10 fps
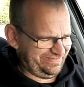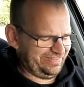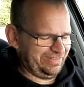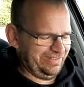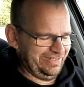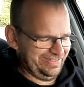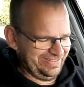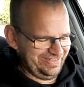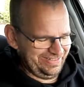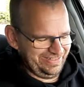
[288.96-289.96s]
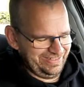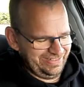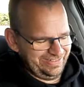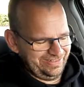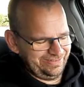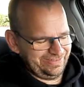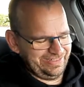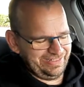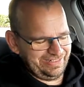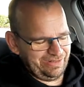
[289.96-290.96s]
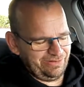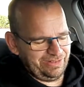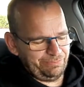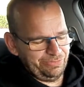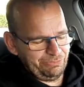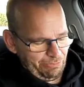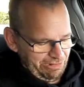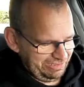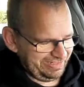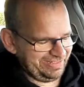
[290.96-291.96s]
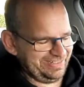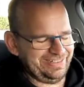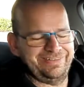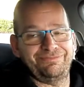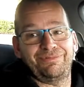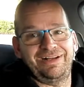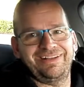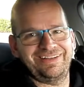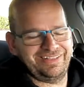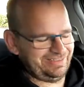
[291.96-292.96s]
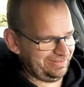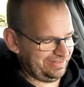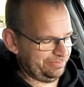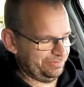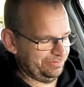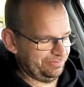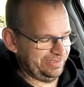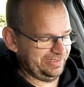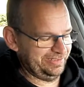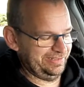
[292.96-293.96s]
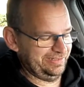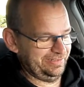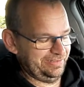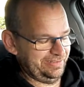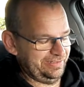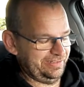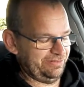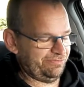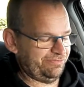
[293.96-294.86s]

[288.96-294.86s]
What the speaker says: oh, you see, now I put one. Well, I thought I put one. It